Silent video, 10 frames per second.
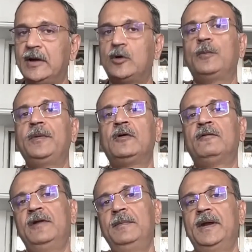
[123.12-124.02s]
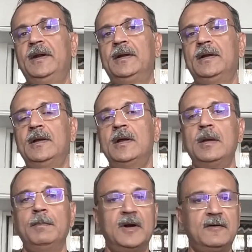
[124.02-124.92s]
a topic of debate,
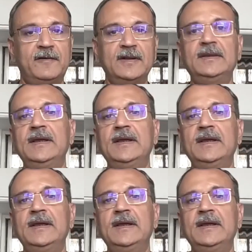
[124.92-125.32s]
but one